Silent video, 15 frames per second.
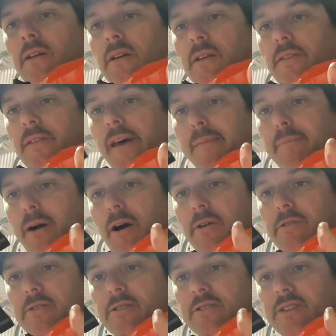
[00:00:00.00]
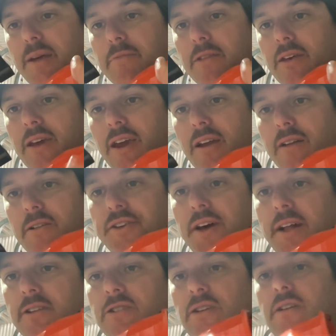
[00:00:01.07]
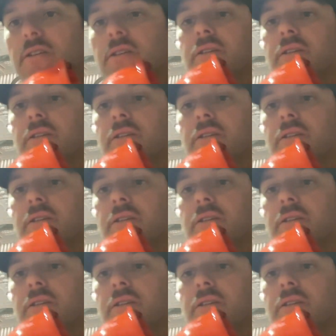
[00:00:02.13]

That bolt and the stem of the handle are touching.